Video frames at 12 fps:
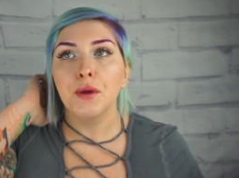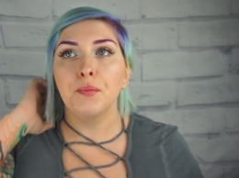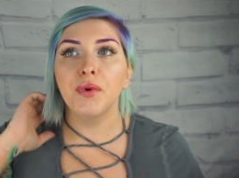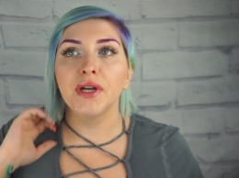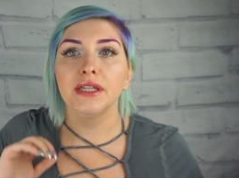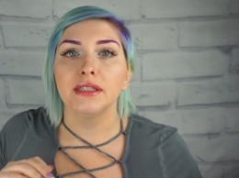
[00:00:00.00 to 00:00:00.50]

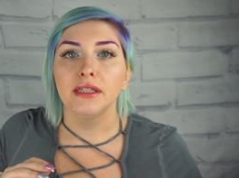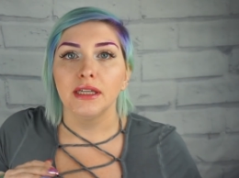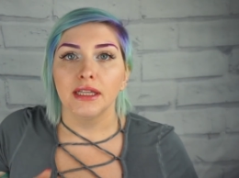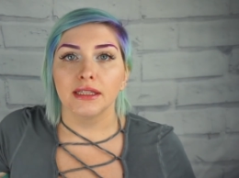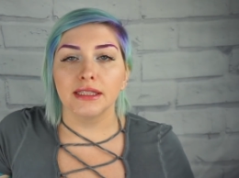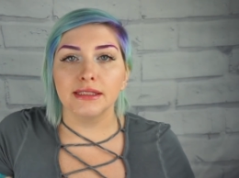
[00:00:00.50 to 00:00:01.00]
But
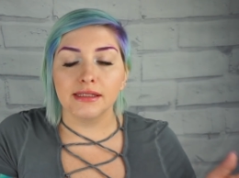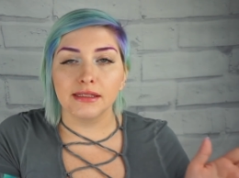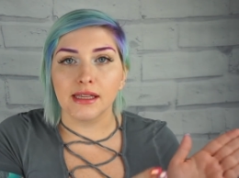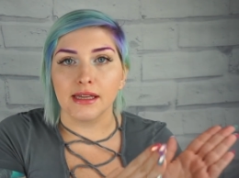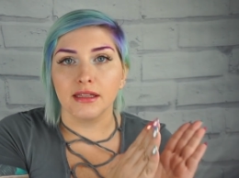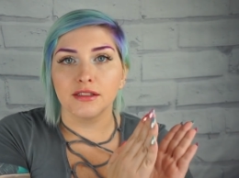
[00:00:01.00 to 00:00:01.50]
let's
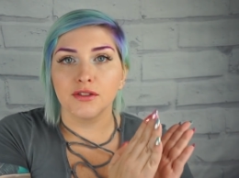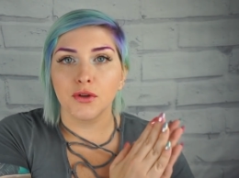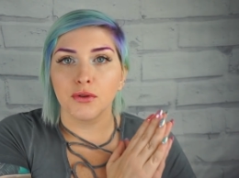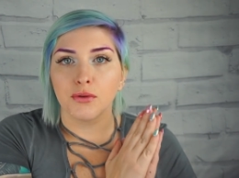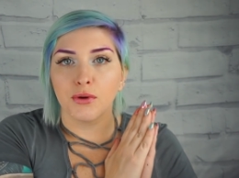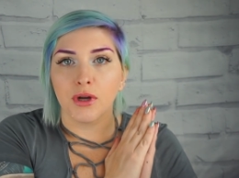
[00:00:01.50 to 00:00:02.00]
see, let's
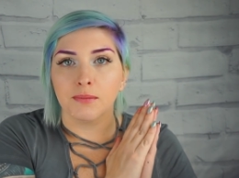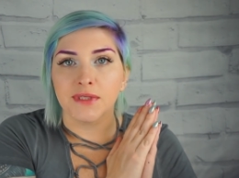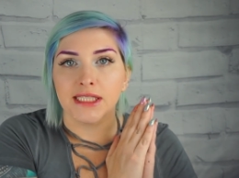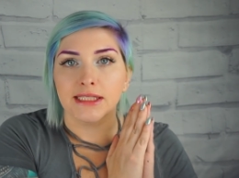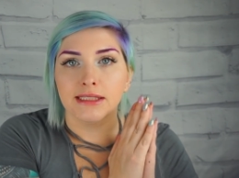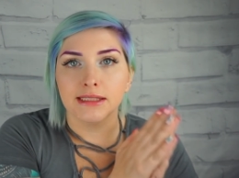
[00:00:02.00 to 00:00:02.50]
go through cup
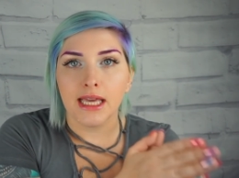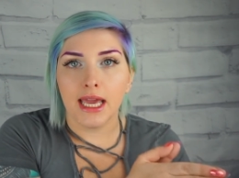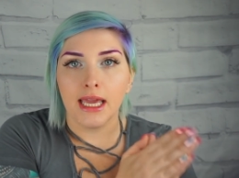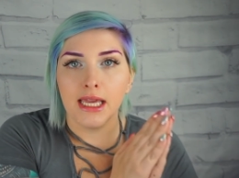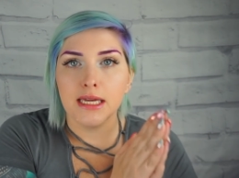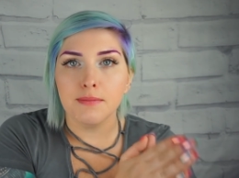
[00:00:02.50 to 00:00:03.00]
sizes.
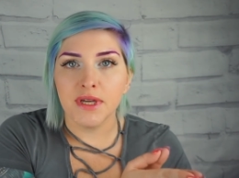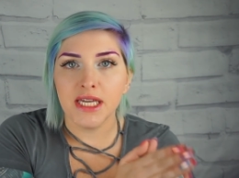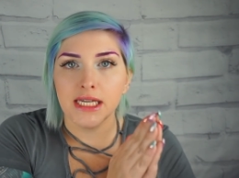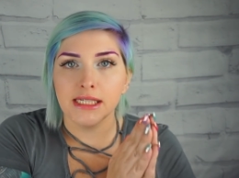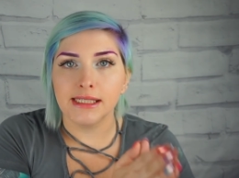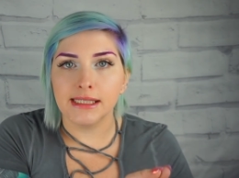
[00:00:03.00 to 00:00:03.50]
A,
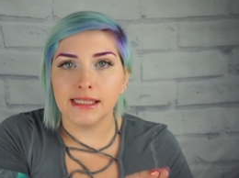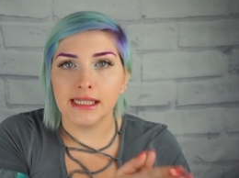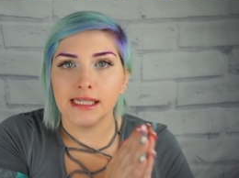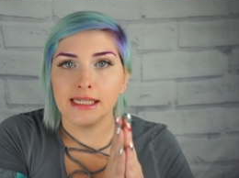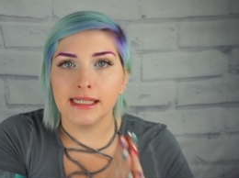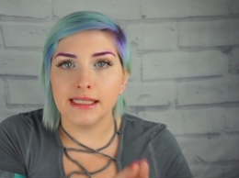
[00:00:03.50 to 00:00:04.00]
B,
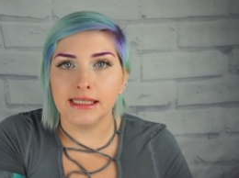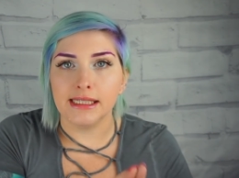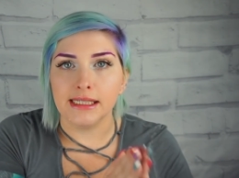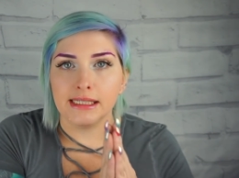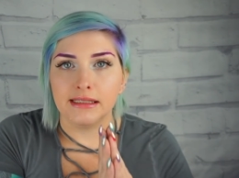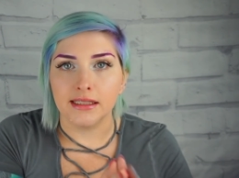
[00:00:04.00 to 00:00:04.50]
C,
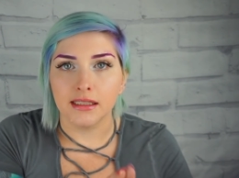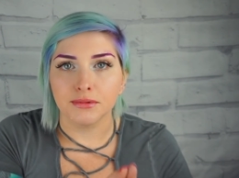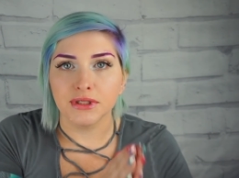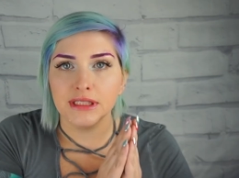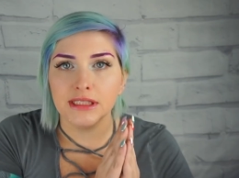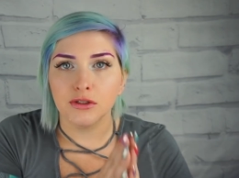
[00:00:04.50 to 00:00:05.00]
D,
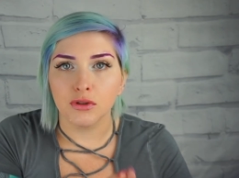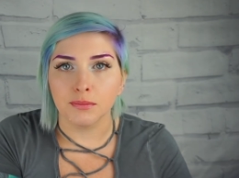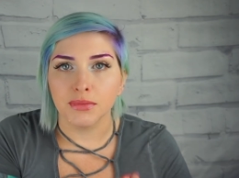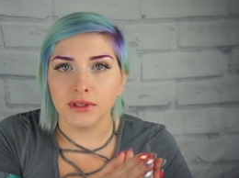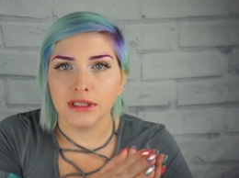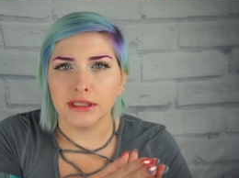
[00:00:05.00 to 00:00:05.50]
double D,
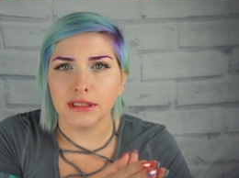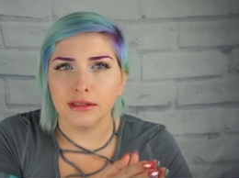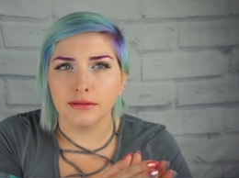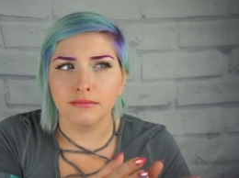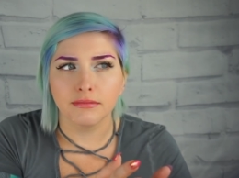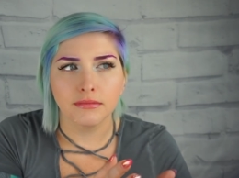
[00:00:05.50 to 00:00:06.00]
triple
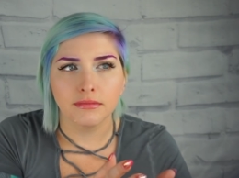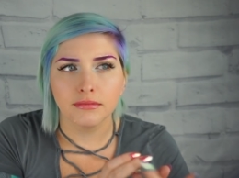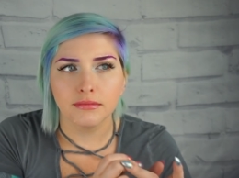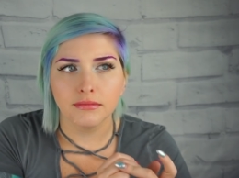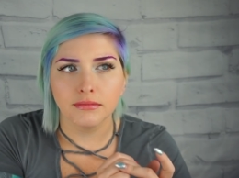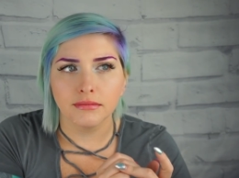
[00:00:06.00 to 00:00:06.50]
D,
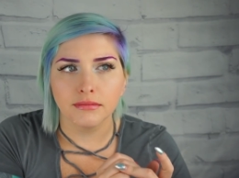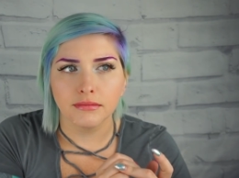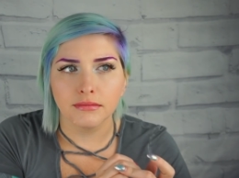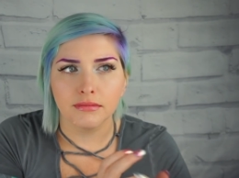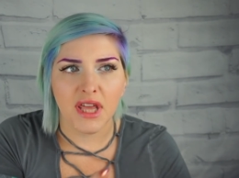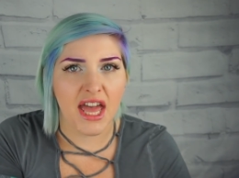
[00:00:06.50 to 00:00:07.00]

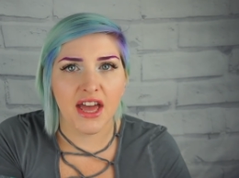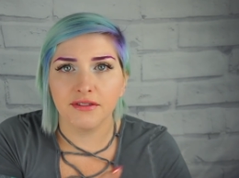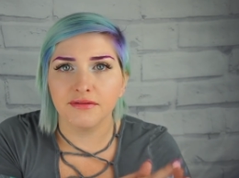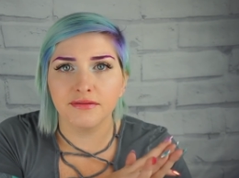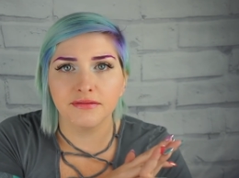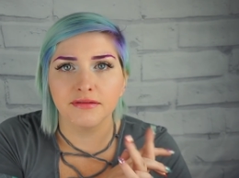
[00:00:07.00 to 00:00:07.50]
F,